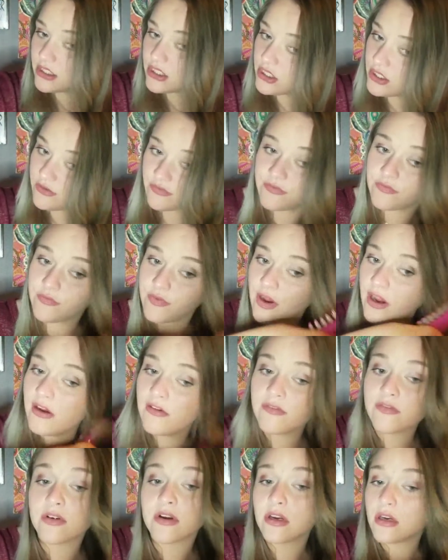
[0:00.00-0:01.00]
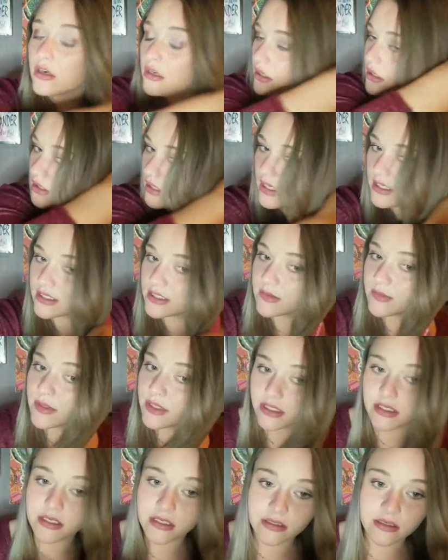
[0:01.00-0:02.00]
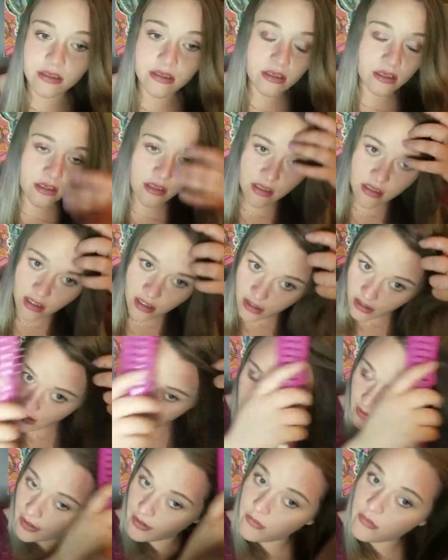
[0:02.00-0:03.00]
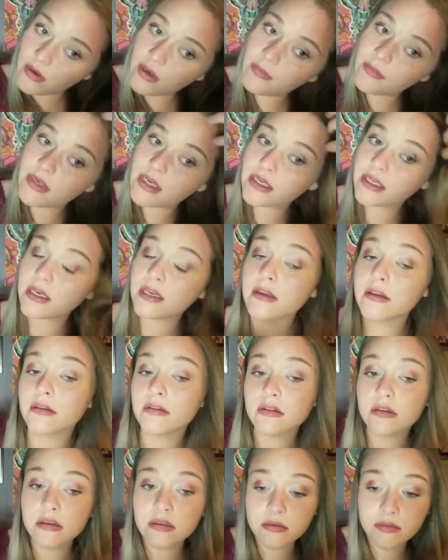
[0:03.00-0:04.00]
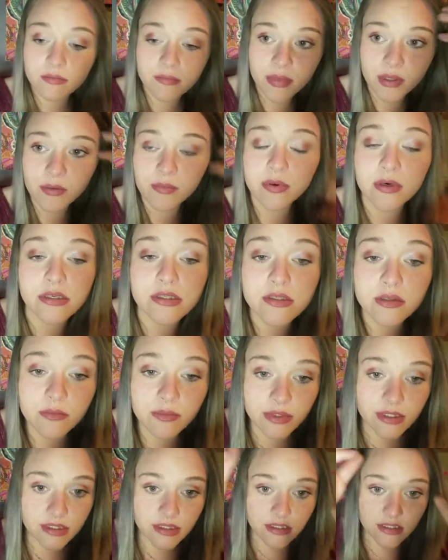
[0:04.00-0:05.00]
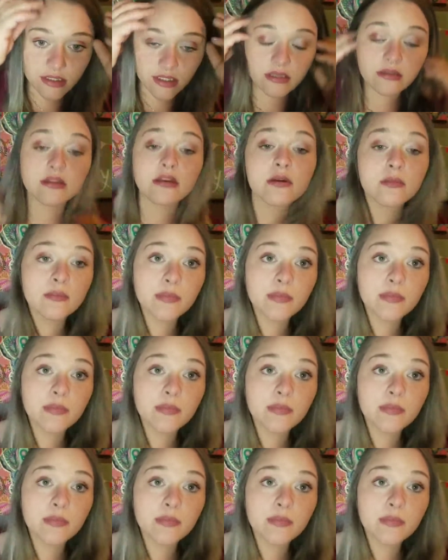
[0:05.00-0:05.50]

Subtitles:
She fought for her husband. And, alright, well, I'm not going to put personal business out there.